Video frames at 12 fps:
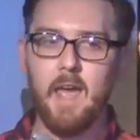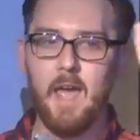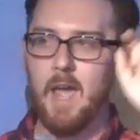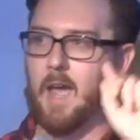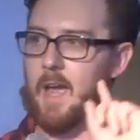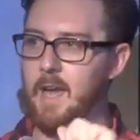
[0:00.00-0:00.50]

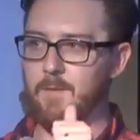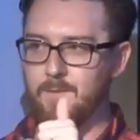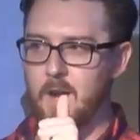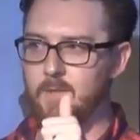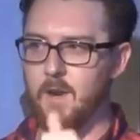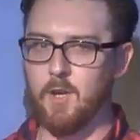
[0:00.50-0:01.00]
Uh, again,
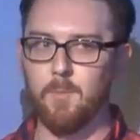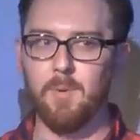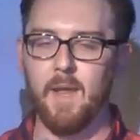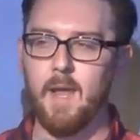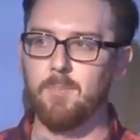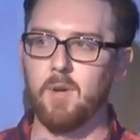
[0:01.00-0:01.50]
very, very good
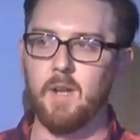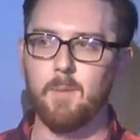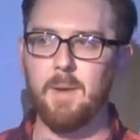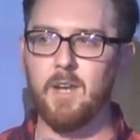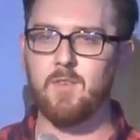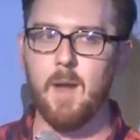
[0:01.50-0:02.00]
player, but a
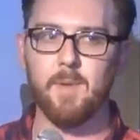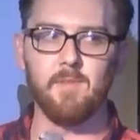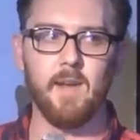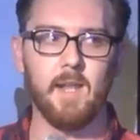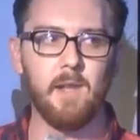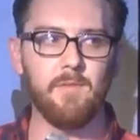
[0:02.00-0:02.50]
bit crap in
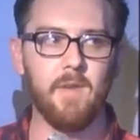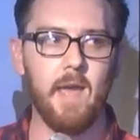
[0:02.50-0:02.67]
real life.